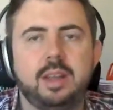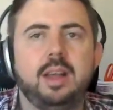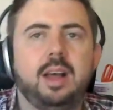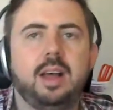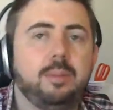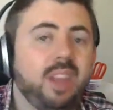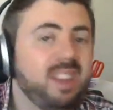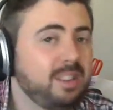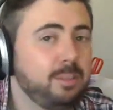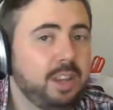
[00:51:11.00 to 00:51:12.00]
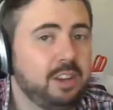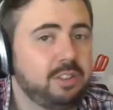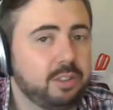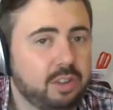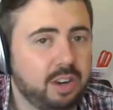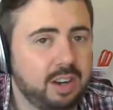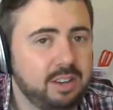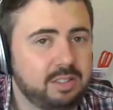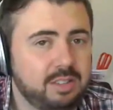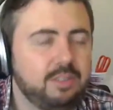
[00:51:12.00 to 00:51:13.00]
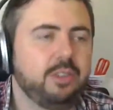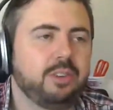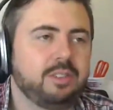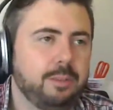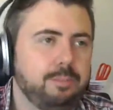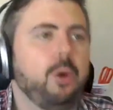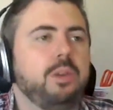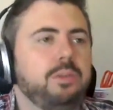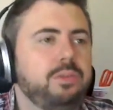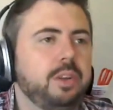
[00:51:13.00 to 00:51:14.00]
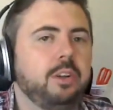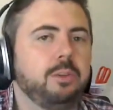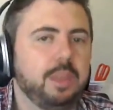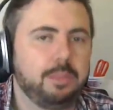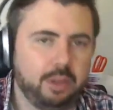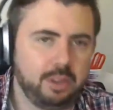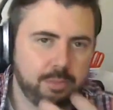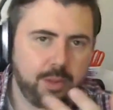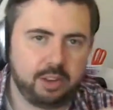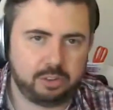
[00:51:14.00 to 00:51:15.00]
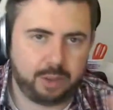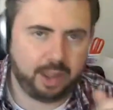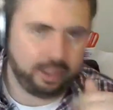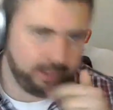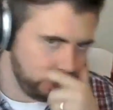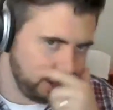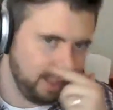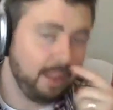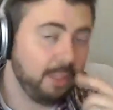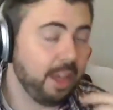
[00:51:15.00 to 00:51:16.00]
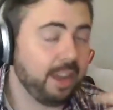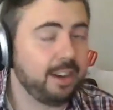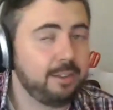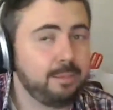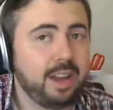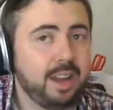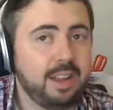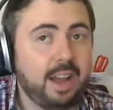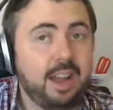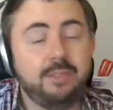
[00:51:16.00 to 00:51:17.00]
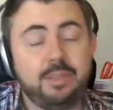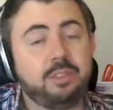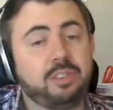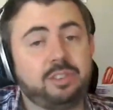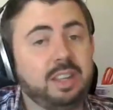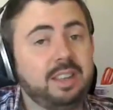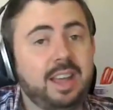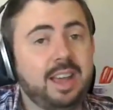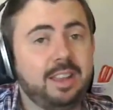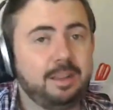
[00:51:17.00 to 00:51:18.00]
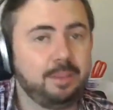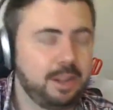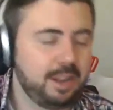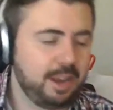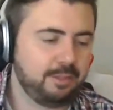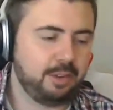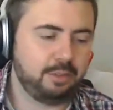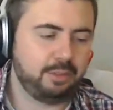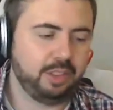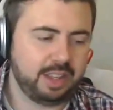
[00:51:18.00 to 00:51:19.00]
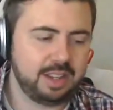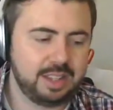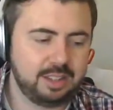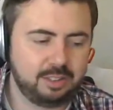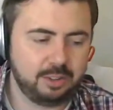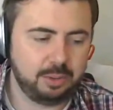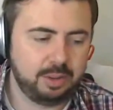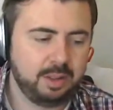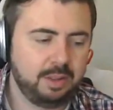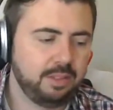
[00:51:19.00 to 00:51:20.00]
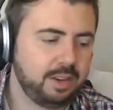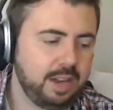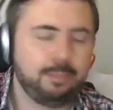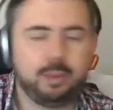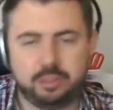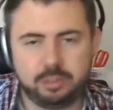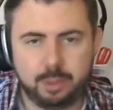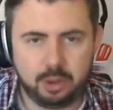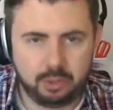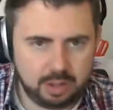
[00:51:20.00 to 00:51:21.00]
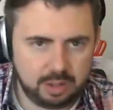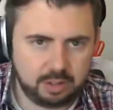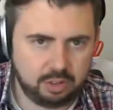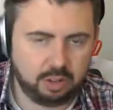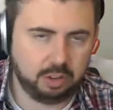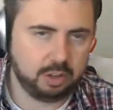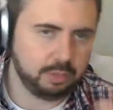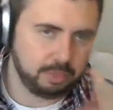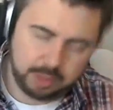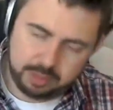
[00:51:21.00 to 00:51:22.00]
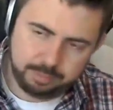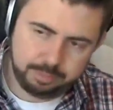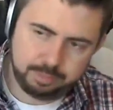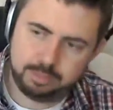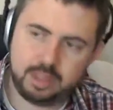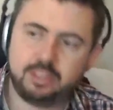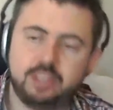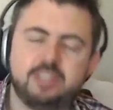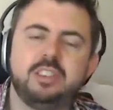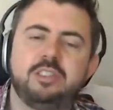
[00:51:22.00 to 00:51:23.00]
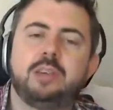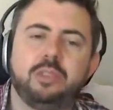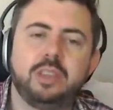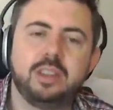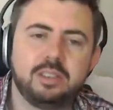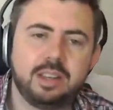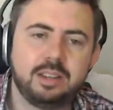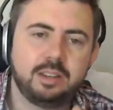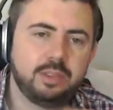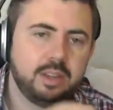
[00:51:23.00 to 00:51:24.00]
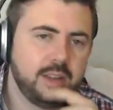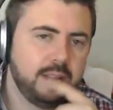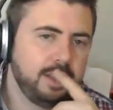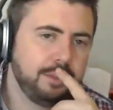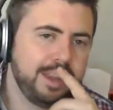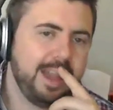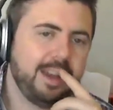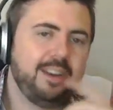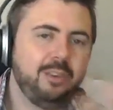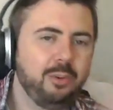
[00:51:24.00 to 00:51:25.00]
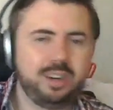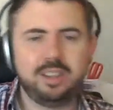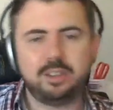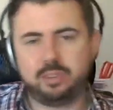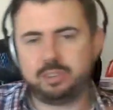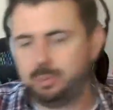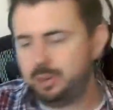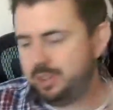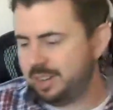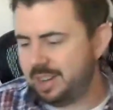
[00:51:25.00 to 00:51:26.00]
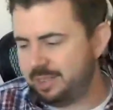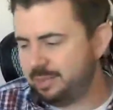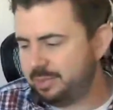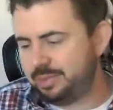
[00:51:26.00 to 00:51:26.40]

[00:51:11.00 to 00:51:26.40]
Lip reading: Last Temptation of Christ, even though it's not a Bowie film, he plays Pontius Pilate in it. I got to admit, I have never seen that, and I feel like I need to, not because of Bowie alone, but it's definitely an incentive. But yeah, I don't know what it is. For some reason, I've